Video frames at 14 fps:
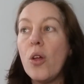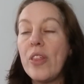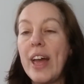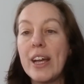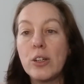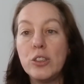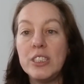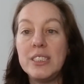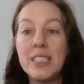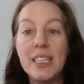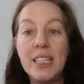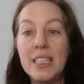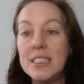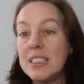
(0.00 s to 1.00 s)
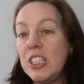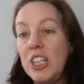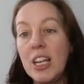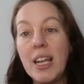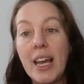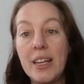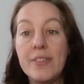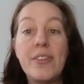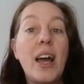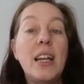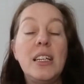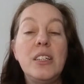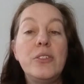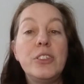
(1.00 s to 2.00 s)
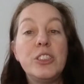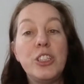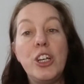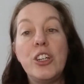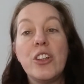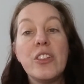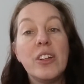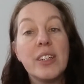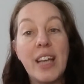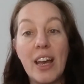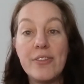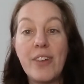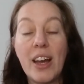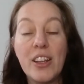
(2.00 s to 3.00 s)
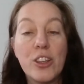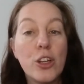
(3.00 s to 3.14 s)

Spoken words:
they're going to see is that you're late filing a return, and they'll get fined.